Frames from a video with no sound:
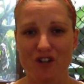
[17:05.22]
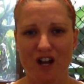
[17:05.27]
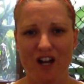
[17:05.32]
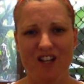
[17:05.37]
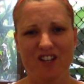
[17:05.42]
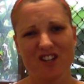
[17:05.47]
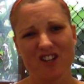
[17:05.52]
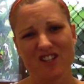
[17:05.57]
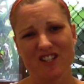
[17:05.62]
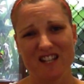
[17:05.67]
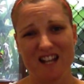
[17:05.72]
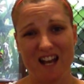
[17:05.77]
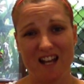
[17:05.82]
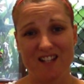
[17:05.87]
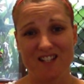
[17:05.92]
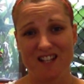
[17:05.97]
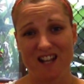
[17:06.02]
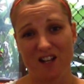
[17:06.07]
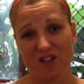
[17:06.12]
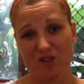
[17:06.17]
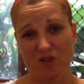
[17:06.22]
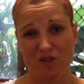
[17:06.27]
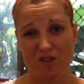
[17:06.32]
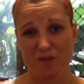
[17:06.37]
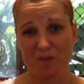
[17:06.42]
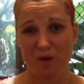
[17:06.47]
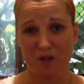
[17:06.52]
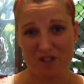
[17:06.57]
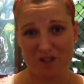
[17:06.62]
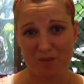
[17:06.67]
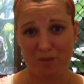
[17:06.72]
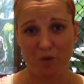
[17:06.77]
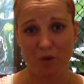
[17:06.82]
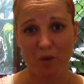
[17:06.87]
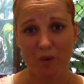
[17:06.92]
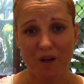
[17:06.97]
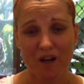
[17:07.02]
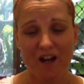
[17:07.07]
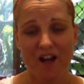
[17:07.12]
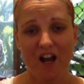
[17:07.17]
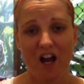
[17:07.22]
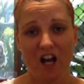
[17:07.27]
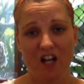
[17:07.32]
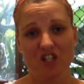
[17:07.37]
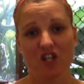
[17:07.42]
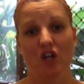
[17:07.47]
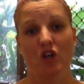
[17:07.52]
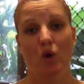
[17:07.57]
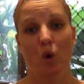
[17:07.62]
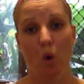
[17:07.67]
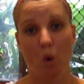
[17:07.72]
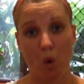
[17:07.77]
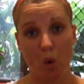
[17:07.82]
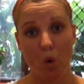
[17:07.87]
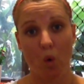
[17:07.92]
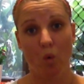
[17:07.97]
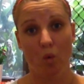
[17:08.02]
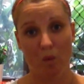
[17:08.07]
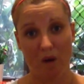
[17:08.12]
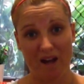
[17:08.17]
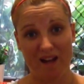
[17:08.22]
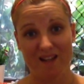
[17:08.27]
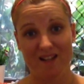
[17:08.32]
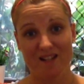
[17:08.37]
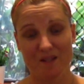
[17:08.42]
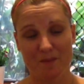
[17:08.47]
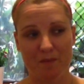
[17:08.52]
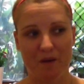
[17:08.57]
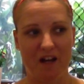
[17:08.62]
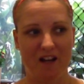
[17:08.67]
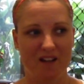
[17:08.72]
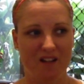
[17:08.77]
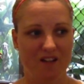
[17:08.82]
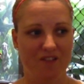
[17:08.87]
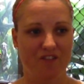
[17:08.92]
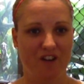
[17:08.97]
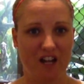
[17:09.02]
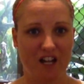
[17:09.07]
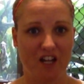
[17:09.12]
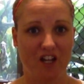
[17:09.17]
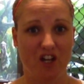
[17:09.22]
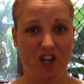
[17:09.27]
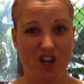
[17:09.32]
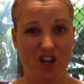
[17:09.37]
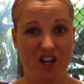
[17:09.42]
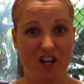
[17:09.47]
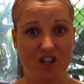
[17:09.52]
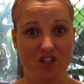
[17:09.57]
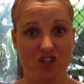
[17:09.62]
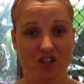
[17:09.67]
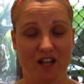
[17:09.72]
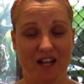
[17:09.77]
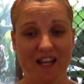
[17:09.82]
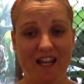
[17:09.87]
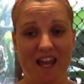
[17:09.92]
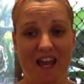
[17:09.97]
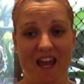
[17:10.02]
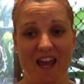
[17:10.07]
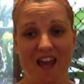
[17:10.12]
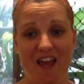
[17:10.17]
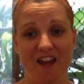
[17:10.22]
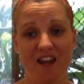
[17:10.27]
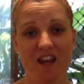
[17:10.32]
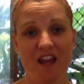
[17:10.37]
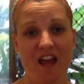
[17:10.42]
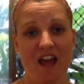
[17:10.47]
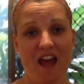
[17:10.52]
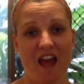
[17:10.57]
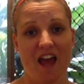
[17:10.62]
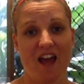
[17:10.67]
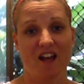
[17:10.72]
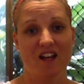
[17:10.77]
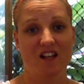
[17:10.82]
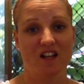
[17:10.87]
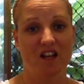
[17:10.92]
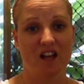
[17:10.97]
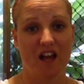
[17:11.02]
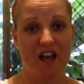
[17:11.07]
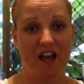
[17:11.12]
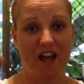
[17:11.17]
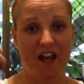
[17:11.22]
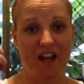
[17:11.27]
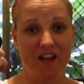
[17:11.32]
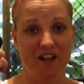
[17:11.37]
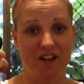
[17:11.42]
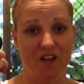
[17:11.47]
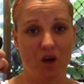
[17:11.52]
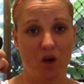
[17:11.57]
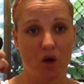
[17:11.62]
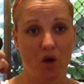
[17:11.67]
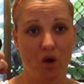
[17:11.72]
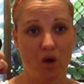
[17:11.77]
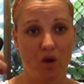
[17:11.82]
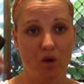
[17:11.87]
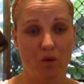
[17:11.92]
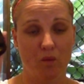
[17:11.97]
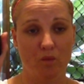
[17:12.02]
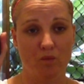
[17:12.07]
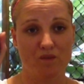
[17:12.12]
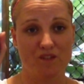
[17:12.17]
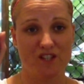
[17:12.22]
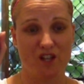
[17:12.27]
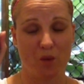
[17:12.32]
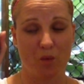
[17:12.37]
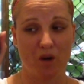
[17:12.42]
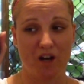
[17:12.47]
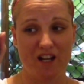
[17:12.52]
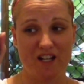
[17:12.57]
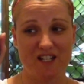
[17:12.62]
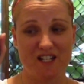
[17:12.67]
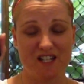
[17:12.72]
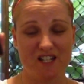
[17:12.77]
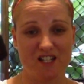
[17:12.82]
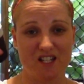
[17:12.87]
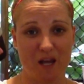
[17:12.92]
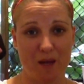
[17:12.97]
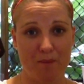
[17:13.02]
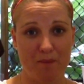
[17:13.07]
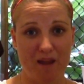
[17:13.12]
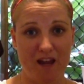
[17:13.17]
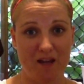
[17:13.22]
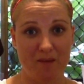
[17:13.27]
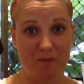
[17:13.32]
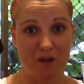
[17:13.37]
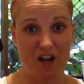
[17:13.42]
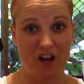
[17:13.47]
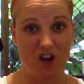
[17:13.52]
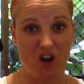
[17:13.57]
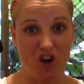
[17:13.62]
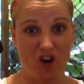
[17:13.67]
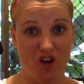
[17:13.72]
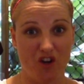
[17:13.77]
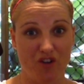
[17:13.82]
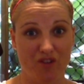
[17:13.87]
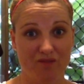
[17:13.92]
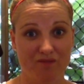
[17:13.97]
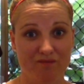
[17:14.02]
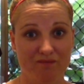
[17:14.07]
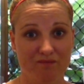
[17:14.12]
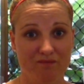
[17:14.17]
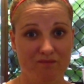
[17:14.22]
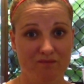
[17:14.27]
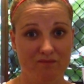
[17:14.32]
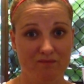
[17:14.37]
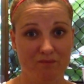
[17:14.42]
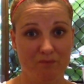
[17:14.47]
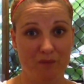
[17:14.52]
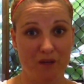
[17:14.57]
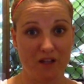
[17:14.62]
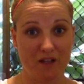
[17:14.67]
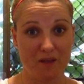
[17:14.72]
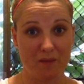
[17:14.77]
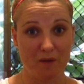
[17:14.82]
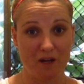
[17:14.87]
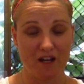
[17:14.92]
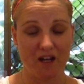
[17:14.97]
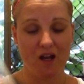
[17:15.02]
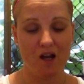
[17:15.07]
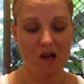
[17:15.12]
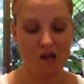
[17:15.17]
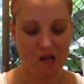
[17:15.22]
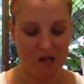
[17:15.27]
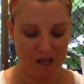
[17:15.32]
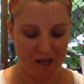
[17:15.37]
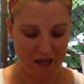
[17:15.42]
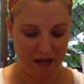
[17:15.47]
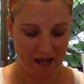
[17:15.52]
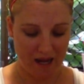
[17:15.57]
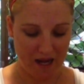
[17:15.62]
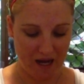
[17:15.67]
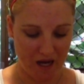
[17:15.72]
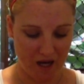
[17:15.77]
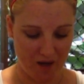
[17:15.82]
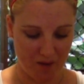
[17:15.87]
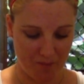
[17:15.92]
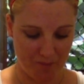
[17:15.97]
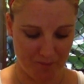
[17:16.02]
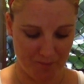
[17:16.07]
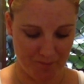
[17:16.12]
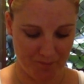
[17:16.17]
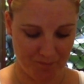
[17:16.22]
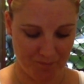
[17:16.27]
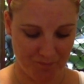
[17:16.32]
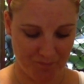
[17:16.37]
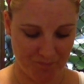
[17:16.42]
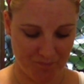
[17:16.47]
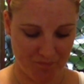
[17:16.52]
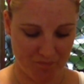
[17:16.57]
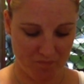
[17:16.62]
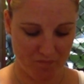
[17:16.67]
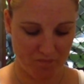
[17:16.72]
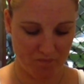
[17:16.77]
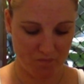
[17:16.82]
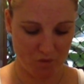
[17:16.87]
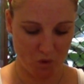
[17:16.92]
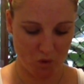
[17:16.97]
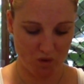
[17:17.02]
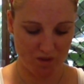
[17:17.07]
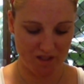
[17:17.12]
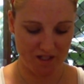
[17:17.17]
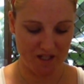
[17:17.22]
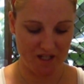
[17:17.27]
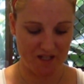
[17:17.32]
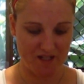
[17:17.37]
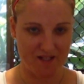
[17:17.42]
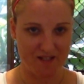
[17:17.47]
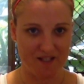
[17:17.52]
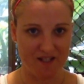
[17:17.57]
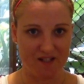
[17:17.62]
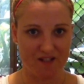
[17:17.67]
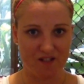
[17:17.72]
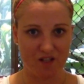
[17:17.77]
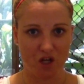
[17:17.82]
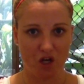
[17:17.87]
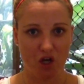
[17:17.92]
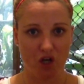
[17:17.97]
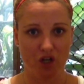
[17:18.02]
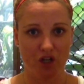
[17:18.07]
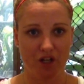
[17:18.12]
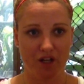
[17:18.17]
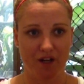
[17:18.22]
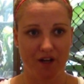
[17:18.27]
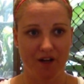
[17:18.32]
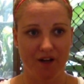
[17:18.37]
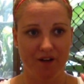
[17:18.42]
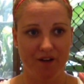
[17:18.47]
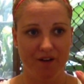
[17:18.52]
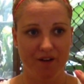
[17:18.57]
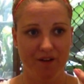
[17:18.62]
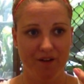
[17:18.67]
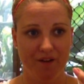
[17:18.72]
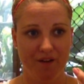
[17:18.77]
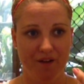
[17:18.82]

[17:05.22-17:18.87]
try and use it as natural as possible. I don't always, but if I can go natural, I can. And so what I did is I made my own belly butter. All it is coconut